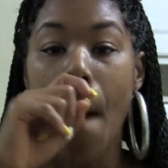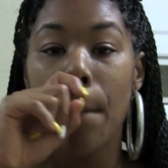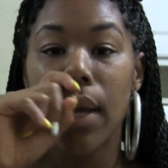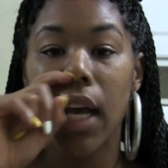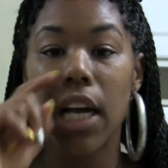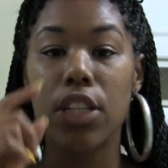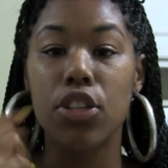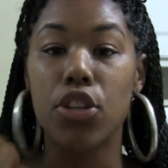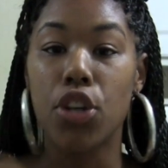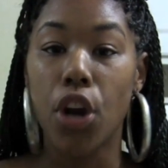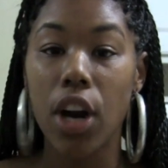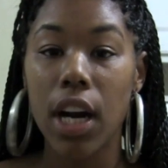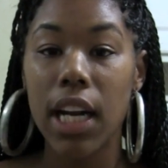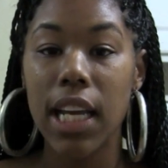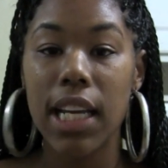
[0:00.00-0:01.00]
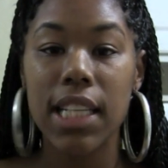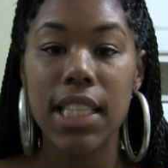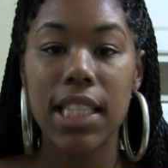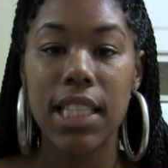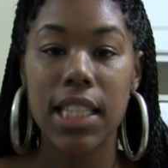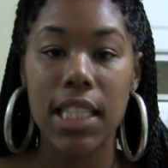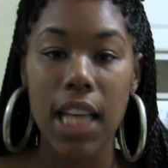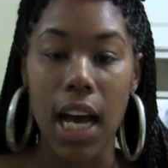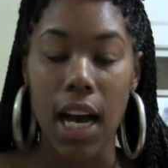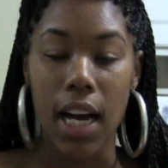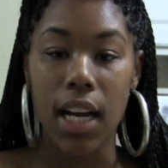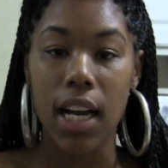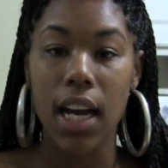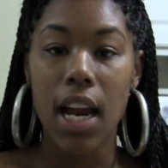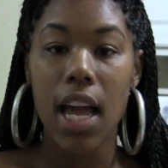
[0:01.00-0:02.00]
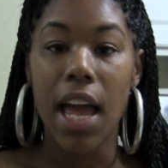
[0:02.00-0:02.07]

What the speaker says: because you're going to get stuck.